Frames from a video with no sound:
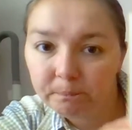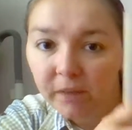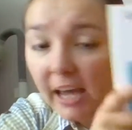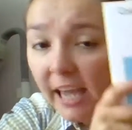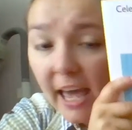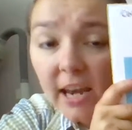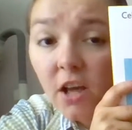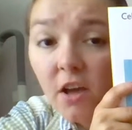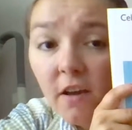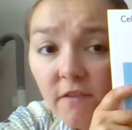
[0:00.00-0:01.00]
Again,
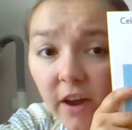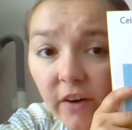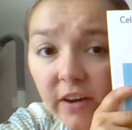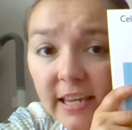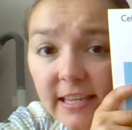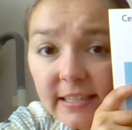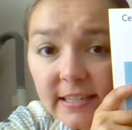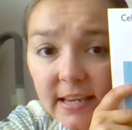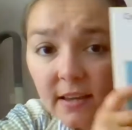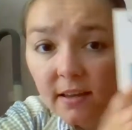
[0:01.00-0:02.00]
very
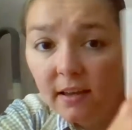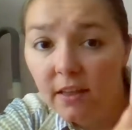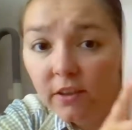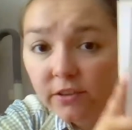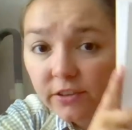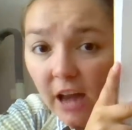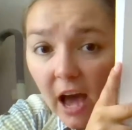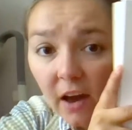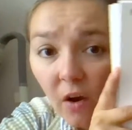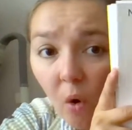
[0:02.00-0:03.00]
easy. There's
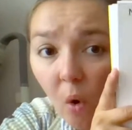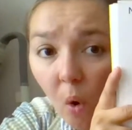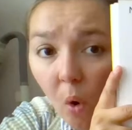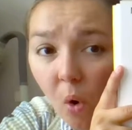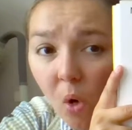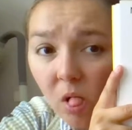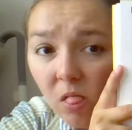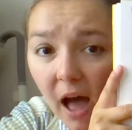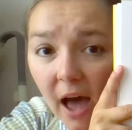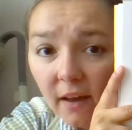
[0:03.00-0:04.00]
not a whole
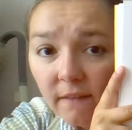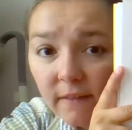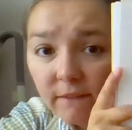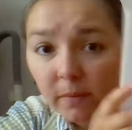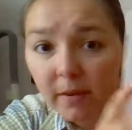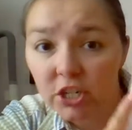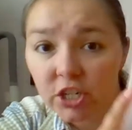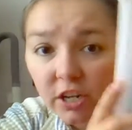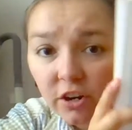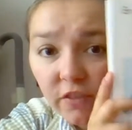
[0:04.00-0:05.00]
lot of information
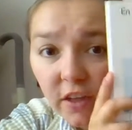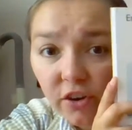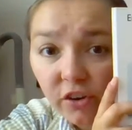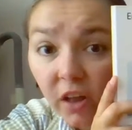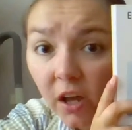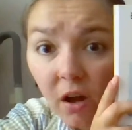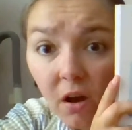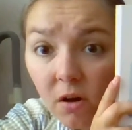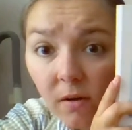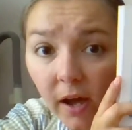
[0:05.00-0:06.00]
here that you're like,
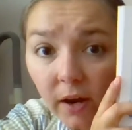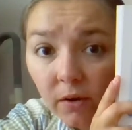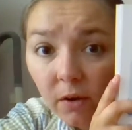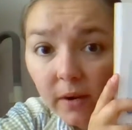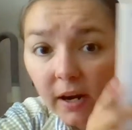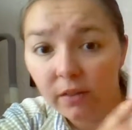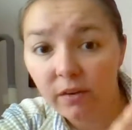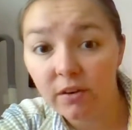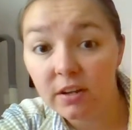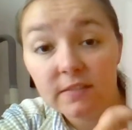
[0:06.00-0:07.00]
oh, I don't know what I
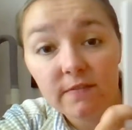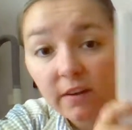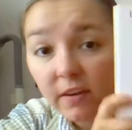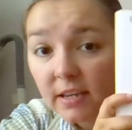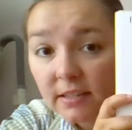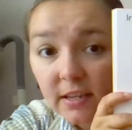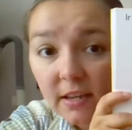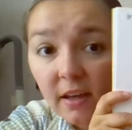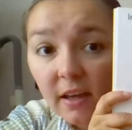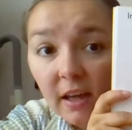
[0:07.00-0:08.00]
learned. It's very easy.
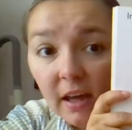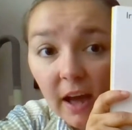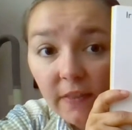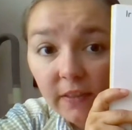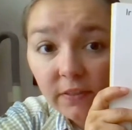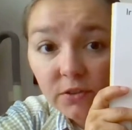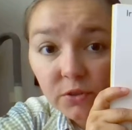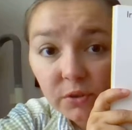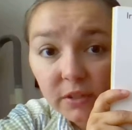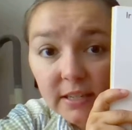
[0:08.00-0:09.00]
I think there's
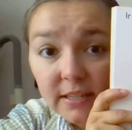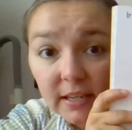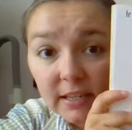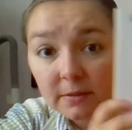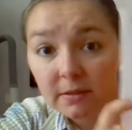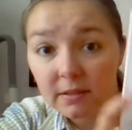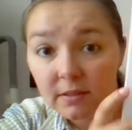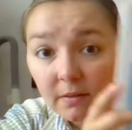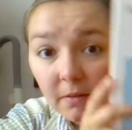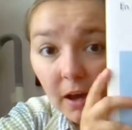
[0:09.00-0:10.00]
only 6
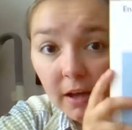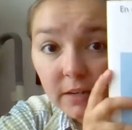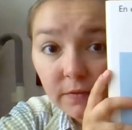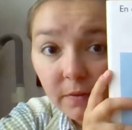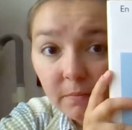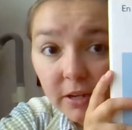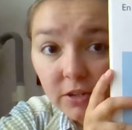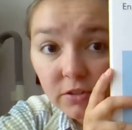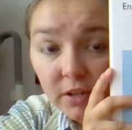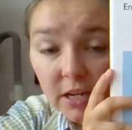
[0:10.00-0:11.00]
different
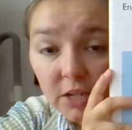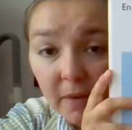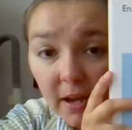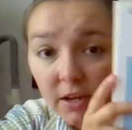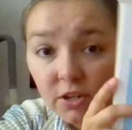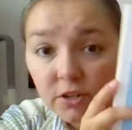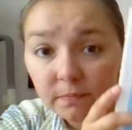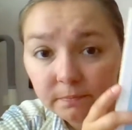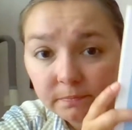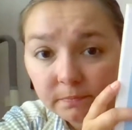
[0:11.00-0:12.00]
pictures on each page,
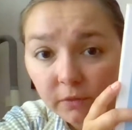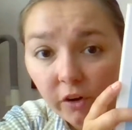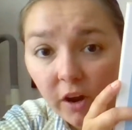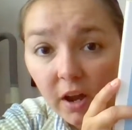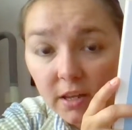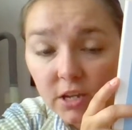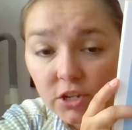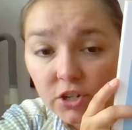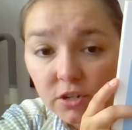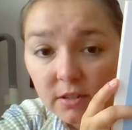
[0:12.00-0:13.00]
or on
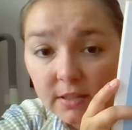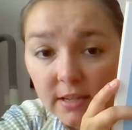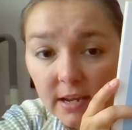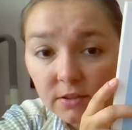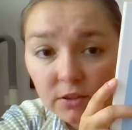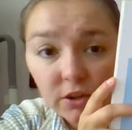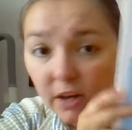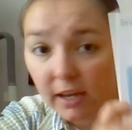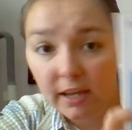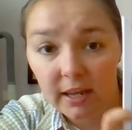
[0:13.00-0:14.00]
each scene, so you're
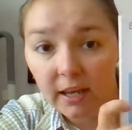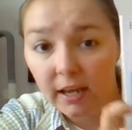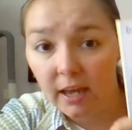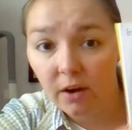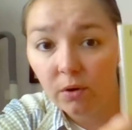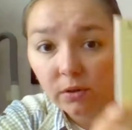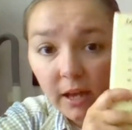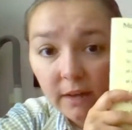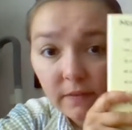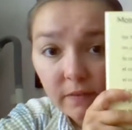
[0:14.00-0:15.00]
not getting, again, a whole
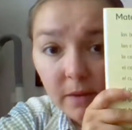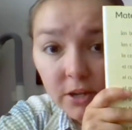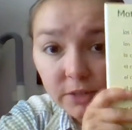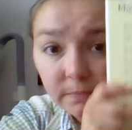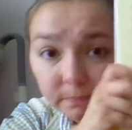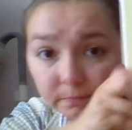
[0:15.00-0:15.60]
lot of information.